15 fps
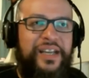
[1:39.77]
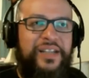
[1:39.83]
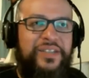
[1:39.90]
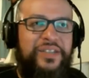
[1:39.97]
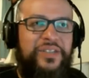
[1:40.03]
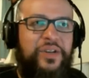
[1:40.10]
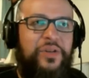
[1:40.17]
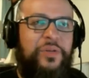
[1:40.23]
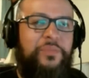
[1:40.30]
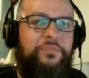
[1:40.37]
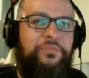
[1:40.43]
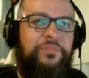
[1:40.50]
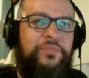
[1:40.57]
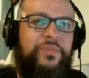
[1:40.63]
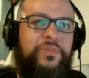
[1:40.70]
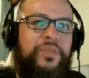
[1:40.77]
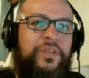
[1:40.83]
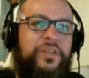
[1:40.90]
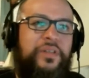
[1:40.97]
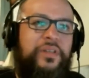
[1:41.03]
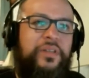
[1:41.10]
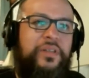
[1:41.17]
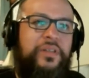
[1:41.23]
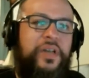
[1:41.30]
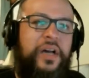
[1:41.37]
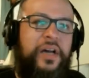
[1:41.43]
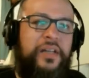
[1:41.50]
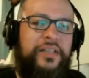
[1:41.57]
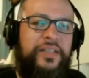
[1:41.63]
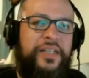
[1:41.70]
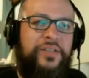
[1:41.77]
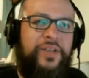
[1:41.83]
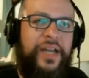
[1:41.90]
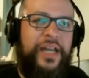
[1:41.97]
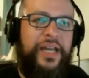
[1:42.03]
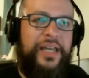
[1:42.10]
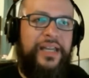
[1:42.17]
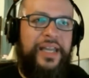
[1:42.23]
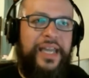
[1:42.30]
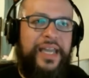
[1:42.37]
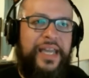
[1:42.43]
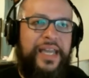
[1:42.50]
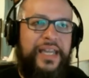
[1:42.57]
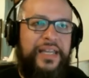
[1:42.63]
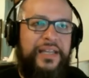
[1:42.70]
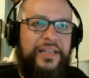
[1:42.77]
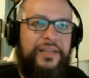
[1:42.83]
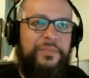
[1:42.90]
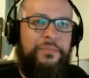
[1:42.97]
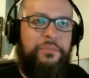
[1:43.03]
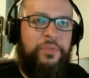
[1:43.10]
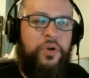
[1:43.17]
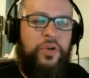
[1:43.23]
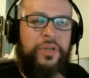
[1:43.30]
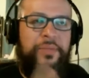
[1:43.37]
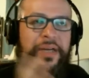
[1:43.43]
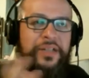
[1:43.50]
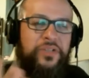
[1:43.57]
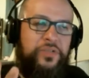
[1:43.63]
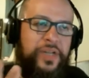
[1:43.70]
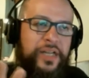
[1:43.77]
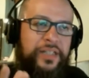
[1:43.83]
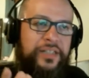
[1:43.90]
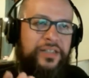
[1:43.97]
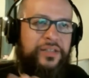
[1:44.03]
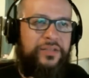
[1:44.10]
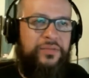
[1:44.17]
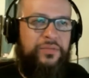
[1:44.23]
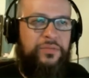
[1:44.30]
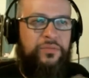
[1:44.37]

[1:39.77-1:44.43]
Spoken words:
So, Nintendo had a Pokemon Direct,